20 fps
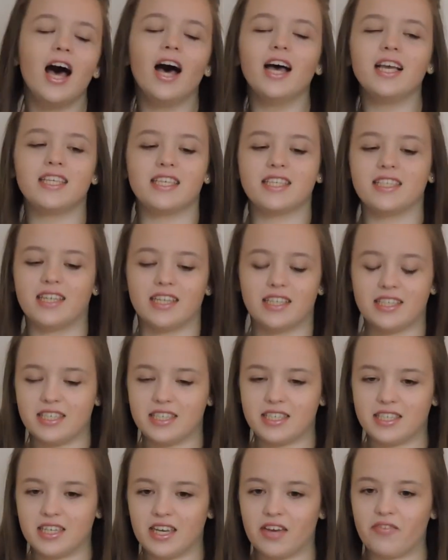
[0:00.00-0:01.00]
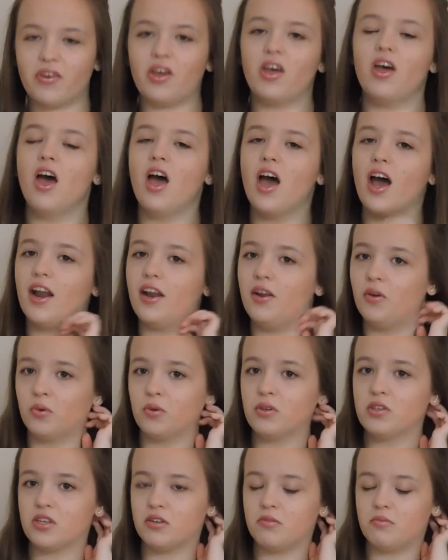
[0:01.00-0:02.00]
It's the nicest thing ever. And I
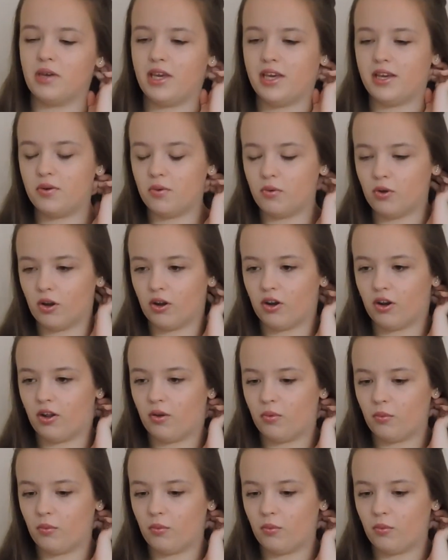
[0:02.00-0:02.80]
also make one